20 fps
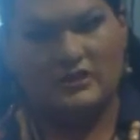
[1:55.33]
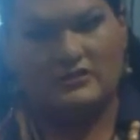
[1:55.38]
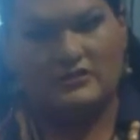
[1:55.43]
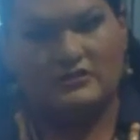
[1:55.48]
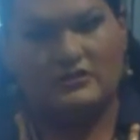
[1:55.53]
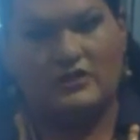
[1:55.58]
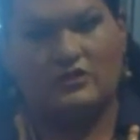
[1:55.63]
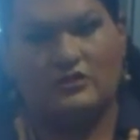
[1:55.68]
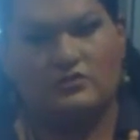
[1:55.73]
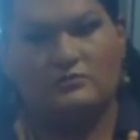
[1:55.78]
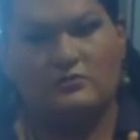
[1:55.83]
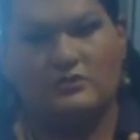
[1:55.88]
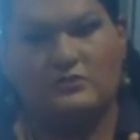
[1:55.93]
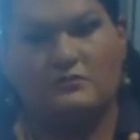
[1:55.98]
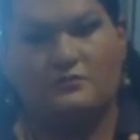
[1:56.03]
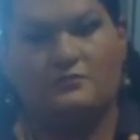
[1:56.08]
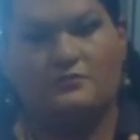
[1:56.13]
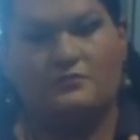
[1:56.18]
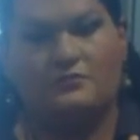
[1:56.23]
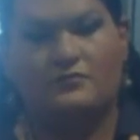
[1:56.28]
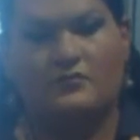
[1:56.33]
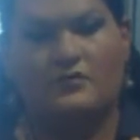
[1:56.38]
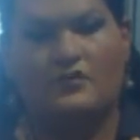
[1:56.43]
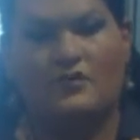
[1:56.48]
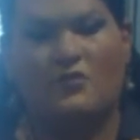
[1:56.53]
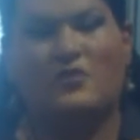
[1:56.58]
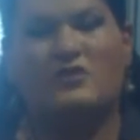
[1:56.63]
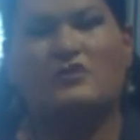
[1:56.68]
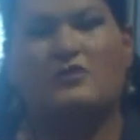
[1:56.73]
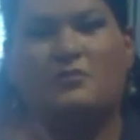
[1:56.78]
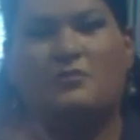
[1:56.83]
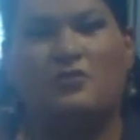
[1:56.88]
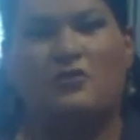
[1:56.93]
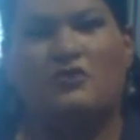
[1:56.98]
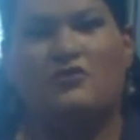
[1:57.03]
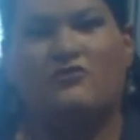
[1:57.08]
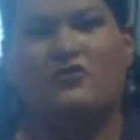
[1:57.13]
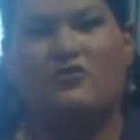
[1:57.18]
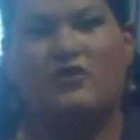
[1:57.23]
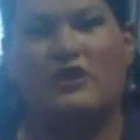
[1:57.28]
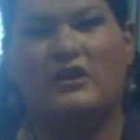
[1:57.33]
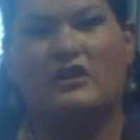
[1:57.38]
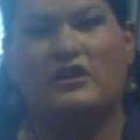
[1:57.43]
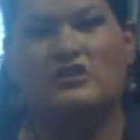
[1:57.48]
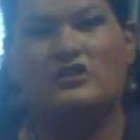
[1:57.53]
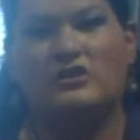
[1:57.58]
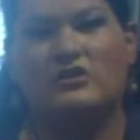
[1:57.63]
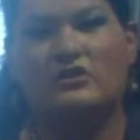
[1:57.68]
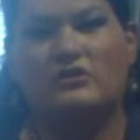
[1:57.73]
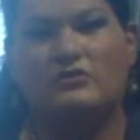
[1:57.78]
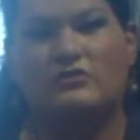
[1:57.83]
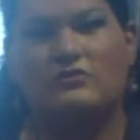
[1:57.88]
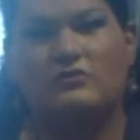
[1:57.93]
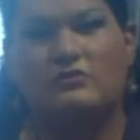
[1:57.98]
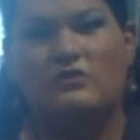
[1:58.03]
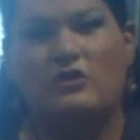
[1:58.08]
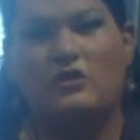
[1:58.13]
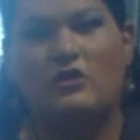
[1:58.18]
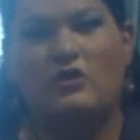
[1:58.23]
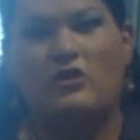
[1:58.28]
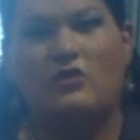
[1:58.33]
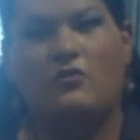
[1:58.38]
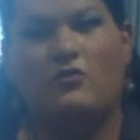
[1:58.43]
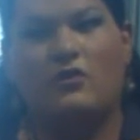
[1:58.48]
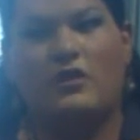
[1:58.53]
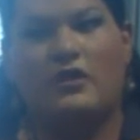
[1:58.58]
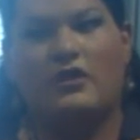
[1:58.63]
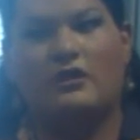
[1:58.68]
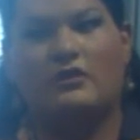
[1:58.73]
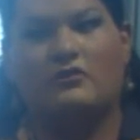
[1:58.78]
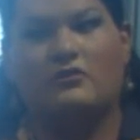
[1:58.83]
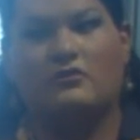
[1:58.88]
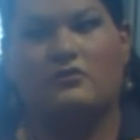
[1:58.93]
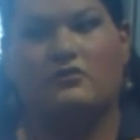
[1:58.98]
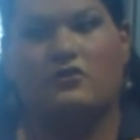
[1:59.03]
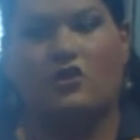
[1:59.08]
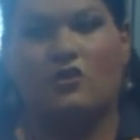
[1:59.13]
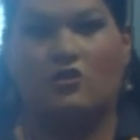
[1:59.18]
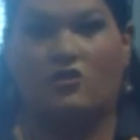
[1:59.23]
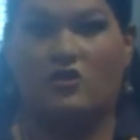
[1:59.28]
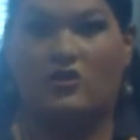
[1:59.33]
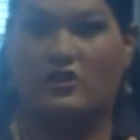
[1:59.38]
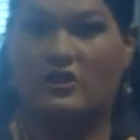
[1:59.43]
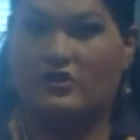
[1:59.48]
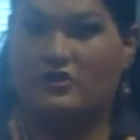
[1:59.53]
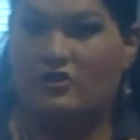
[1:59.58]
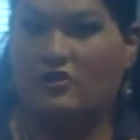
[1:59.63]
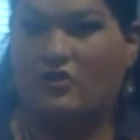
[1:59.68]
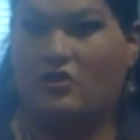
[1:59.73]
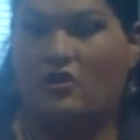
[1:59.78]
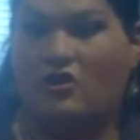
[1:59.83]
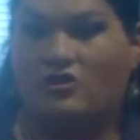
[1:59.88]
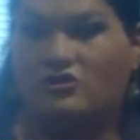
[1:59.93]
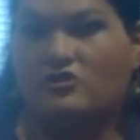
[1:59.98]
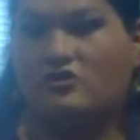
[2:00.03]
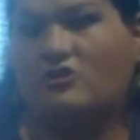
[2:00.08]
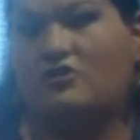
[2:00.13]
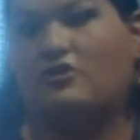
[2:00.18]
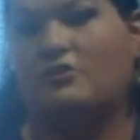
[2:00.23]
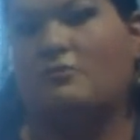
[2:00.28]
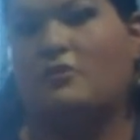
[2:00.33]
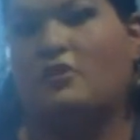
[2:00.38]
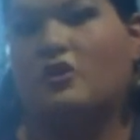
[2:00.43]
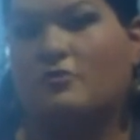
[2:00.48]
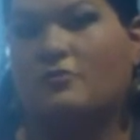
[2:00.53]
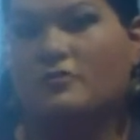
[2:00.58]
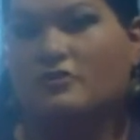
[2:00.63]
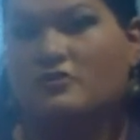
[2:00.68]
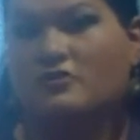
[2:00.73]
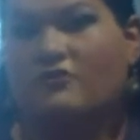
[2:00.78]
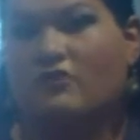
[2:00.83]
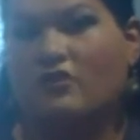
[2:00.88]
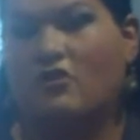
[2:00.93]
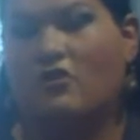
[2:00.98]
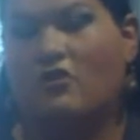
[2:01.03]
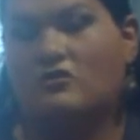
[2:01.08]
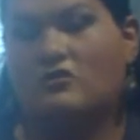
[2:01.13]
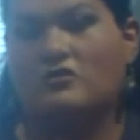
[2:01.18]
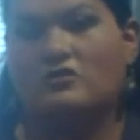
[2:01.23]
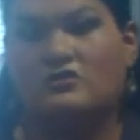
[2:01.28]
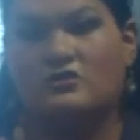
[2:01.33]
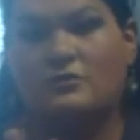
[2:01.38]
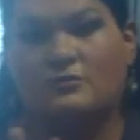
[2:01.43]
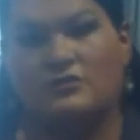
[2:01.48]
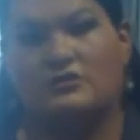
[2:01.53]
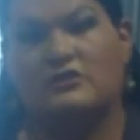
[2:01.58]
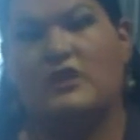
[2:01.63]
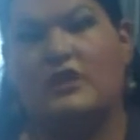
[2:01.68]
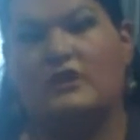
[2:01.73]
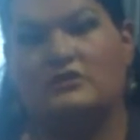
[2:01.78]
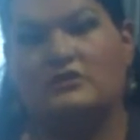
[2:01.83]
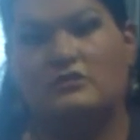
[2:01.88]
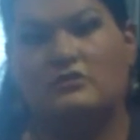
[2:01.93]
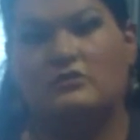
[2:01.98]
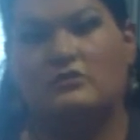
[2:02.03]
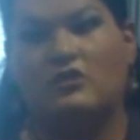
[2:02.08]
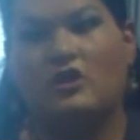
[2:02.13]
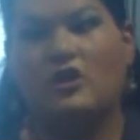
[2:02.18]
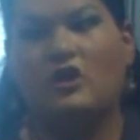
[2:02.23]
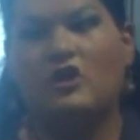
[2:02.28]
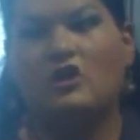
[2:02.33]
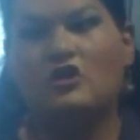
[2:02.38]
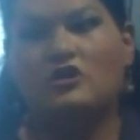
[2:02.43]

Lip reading: sense tells me, what's the point of creating a circle when you're in your altar, and the purpose of your altar is to protect you?